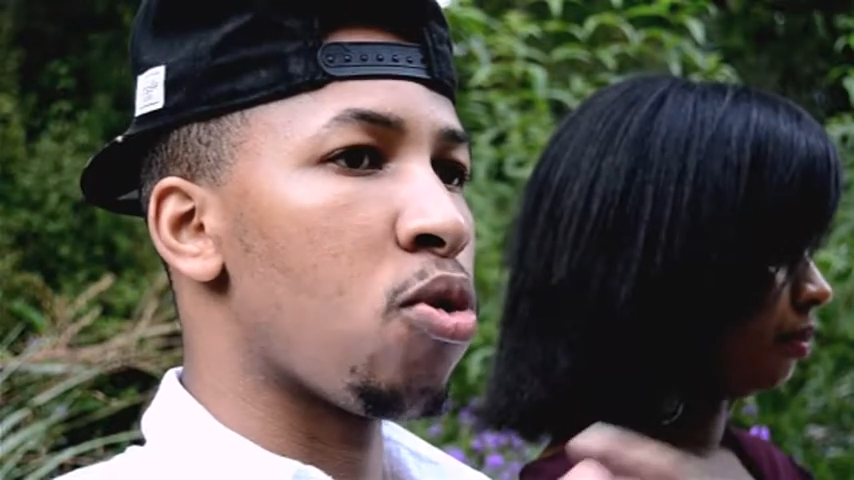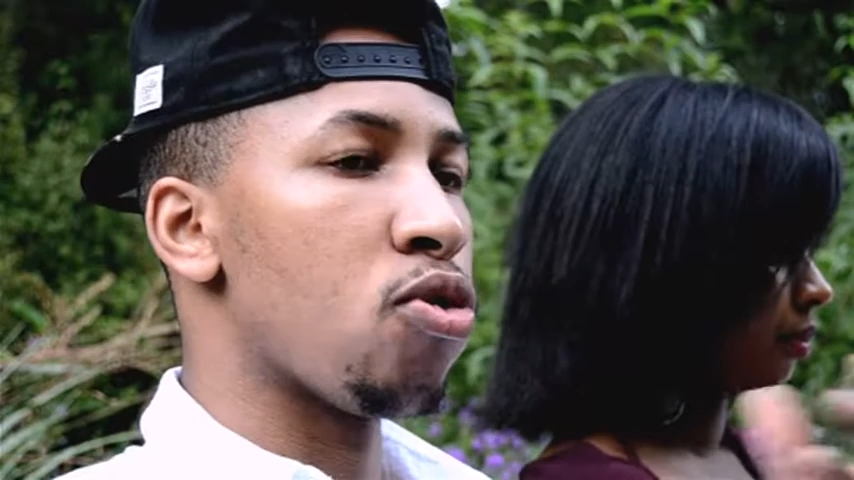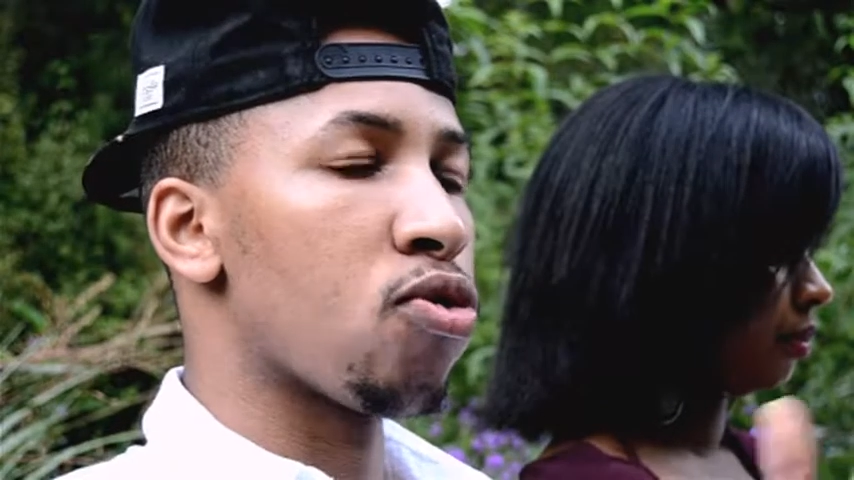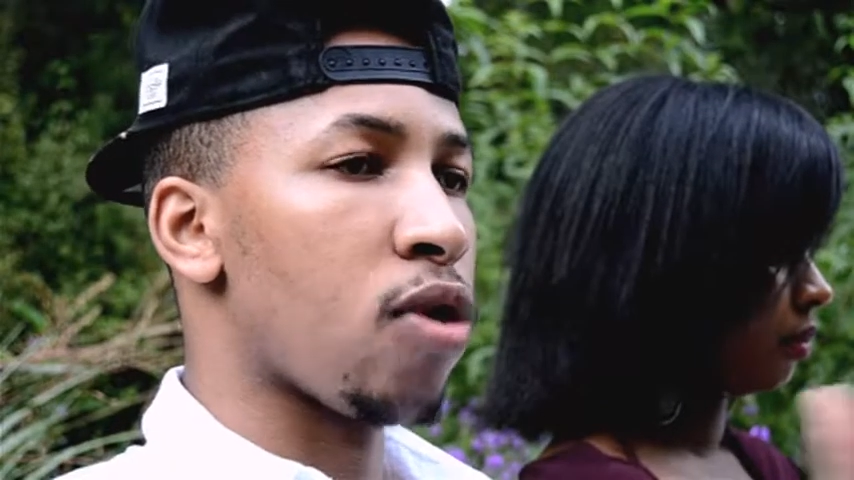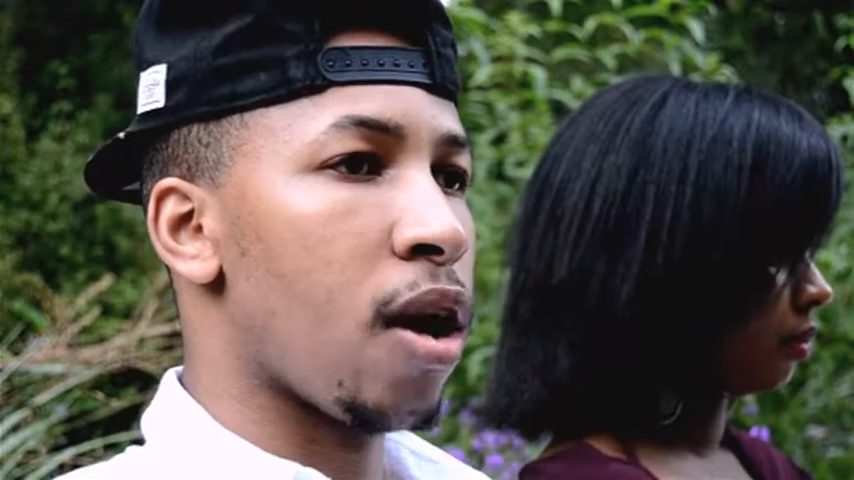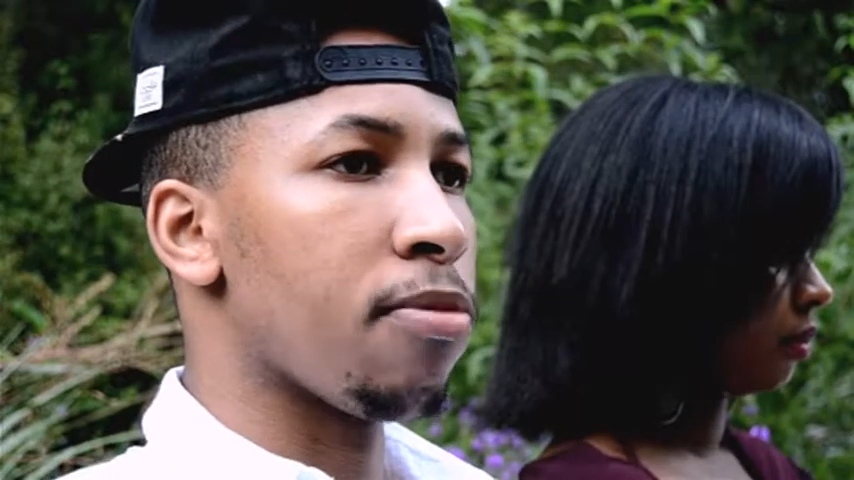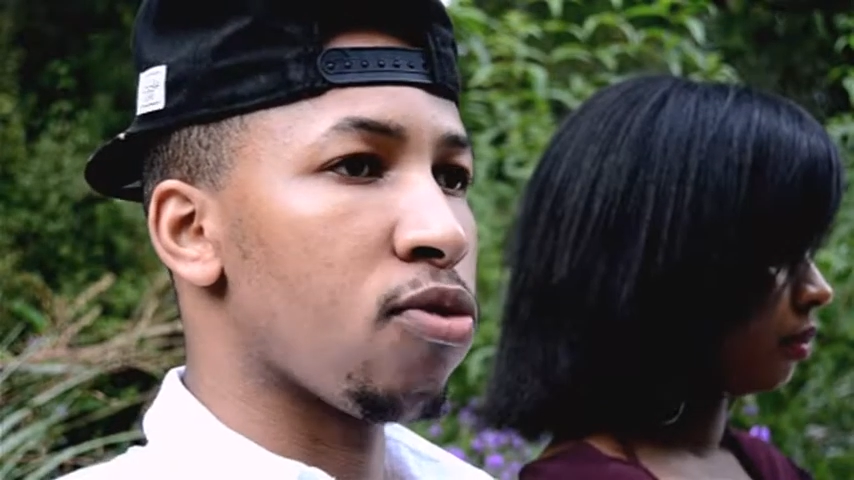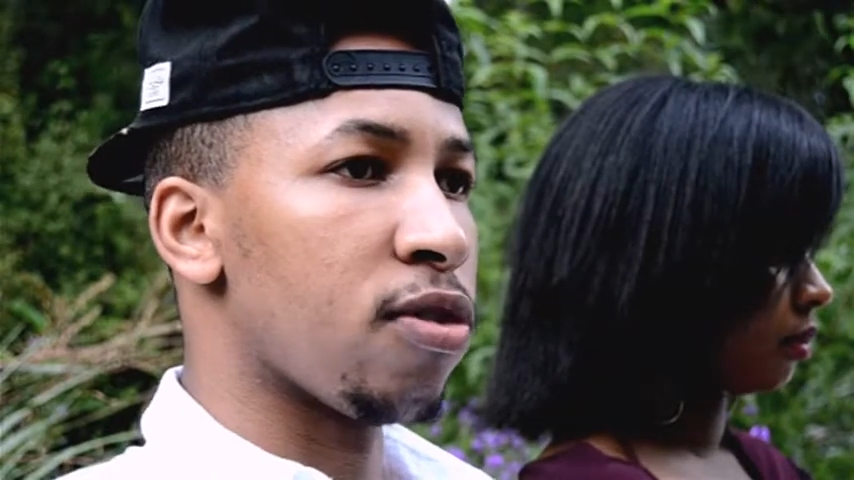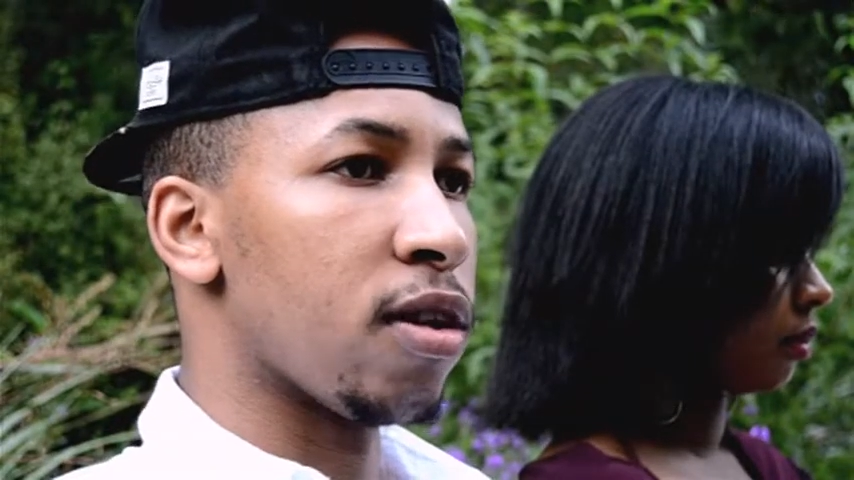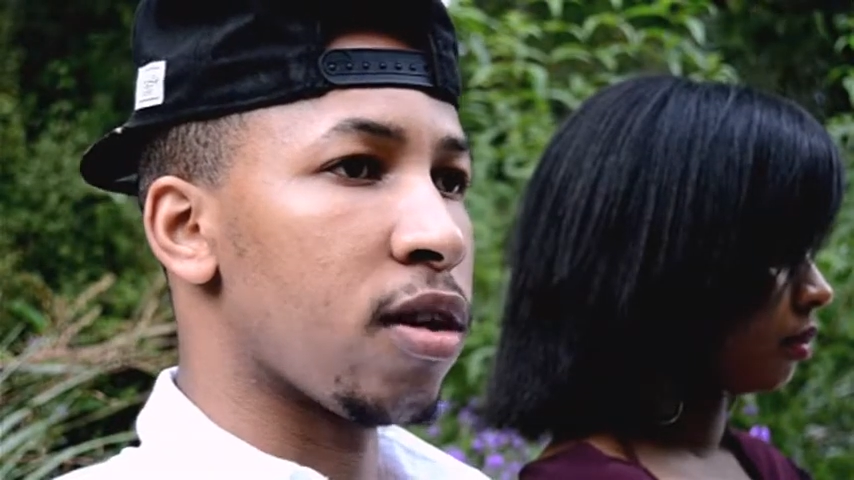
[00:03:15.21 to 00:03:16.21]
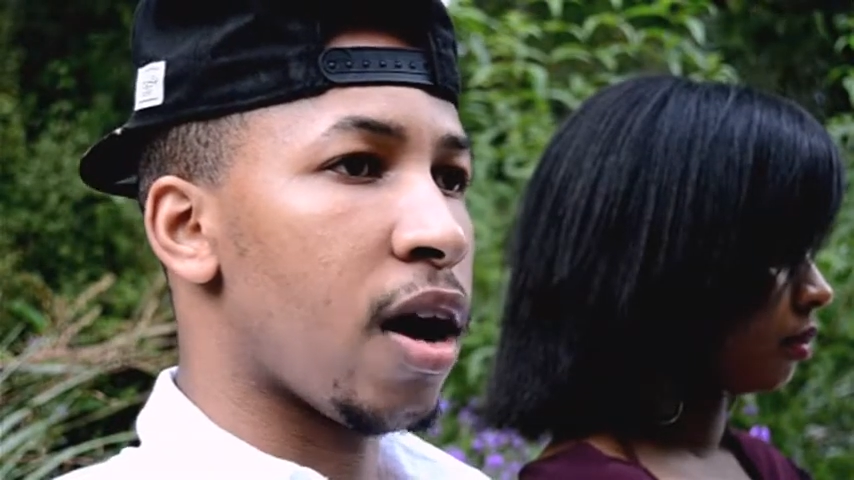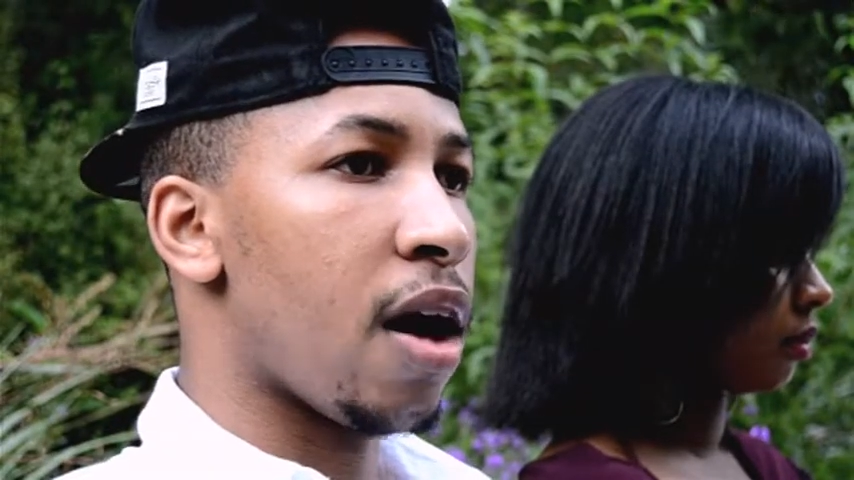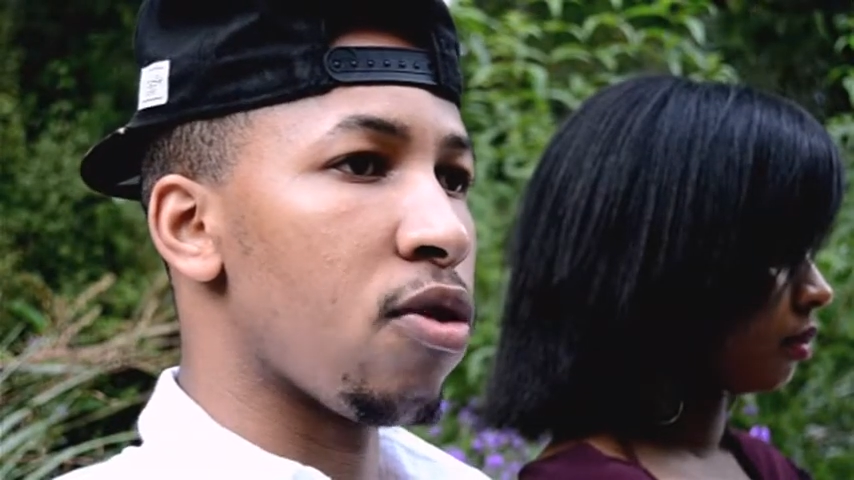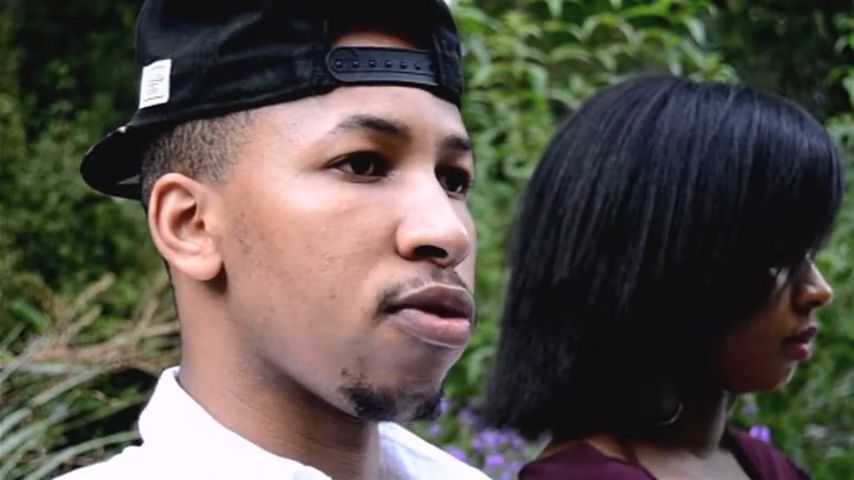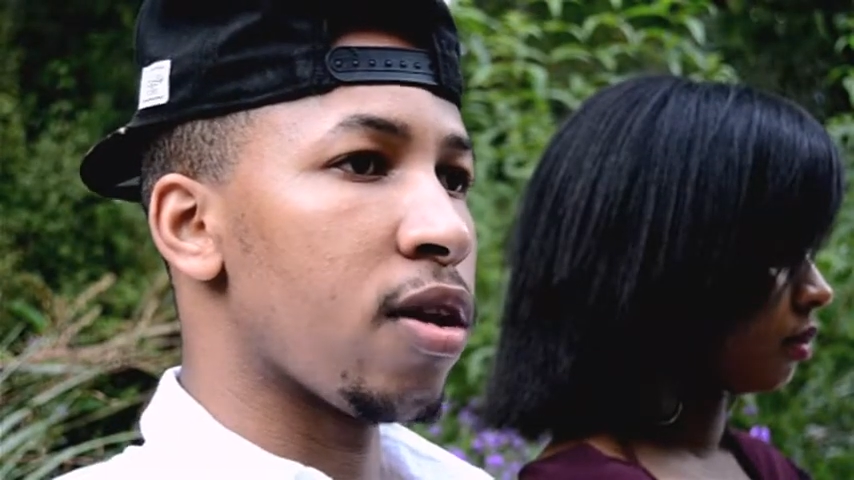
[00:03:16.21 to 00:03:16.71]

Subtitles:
used to come to steal cows,